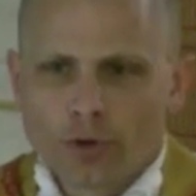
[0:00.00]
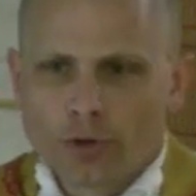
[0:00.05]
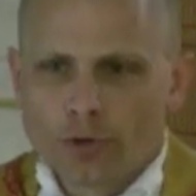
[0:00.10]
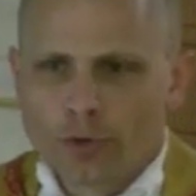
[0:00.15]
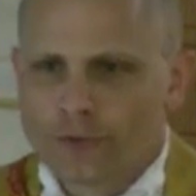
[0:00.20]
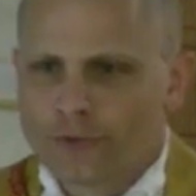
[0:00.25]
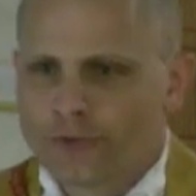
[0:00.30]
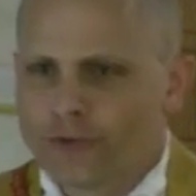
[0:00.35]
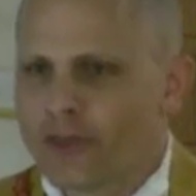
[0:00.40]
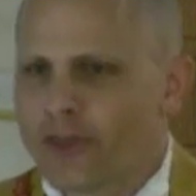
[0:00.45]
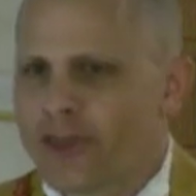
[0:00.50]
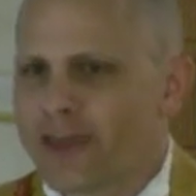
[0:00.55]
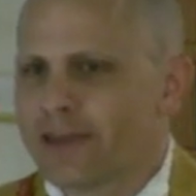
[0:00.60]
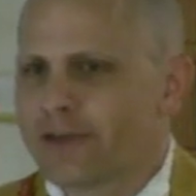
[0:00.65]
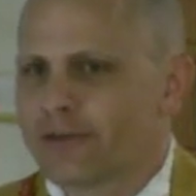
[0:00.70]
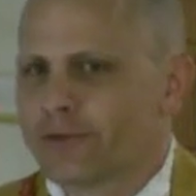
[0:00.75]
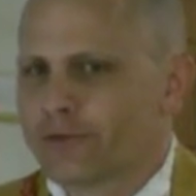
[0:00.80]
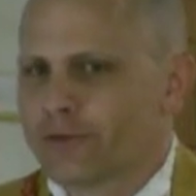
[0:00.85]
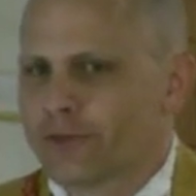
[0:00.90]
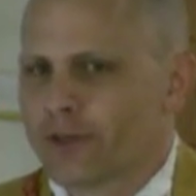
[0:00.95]
What are those
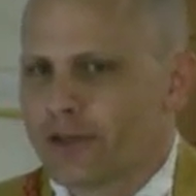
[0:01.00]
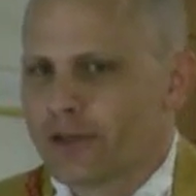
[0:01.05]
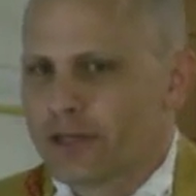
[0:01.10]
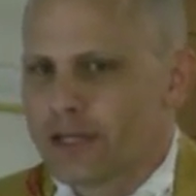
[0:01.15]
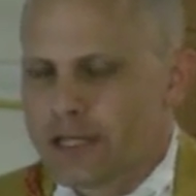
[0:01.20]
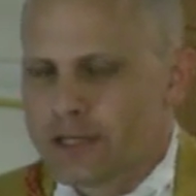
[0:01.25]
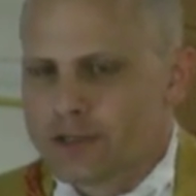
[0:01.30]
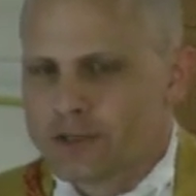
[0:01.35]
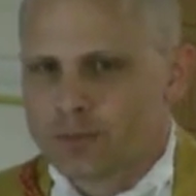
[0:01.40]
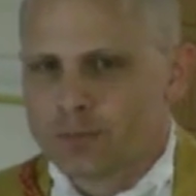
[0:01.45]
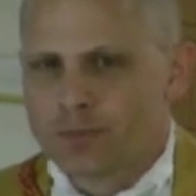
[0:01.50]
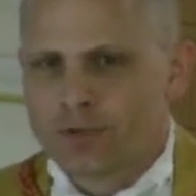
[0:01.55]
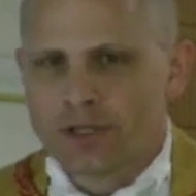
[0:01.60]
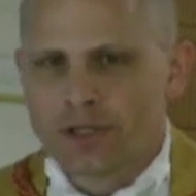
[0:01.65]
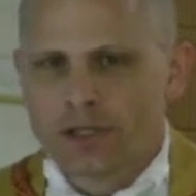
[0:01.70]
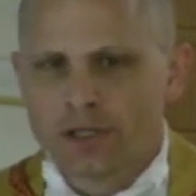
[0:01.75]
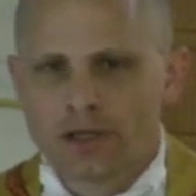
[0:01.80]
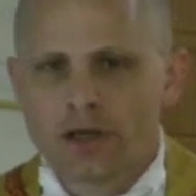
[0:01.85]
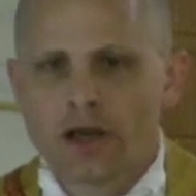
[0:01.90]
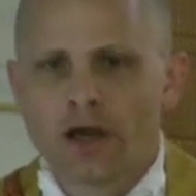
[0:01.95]
things that need to
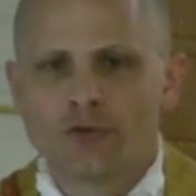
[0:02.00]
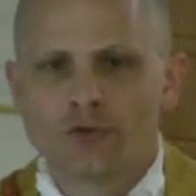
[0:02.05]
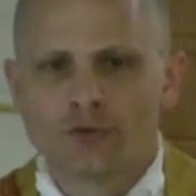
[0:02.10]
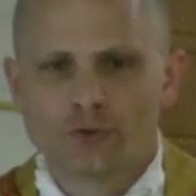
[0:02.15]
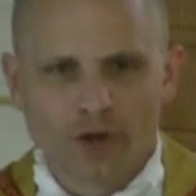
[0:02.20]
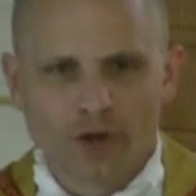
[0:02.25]
be